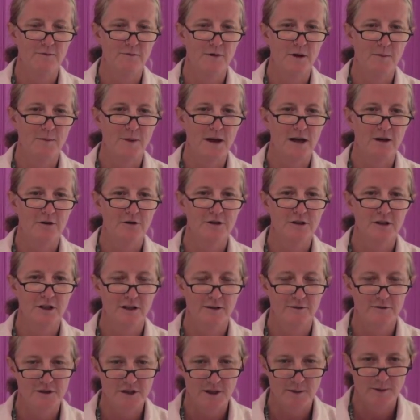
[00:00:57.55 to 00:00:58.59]
amount
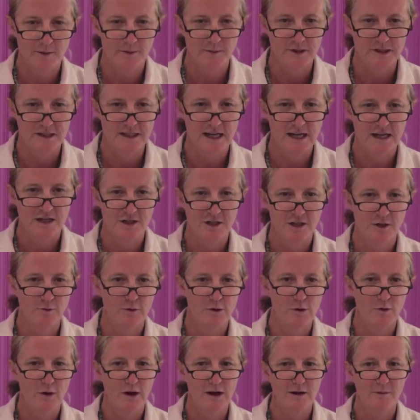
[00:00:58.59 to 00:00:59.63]
of supplementation
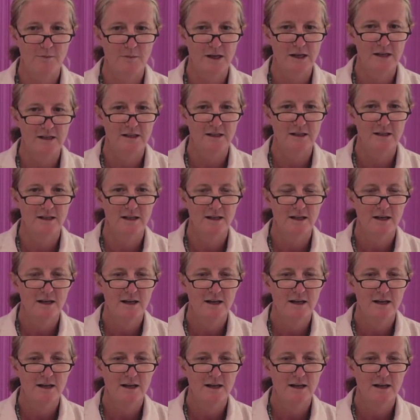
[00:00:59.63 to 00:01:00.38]
we recommended.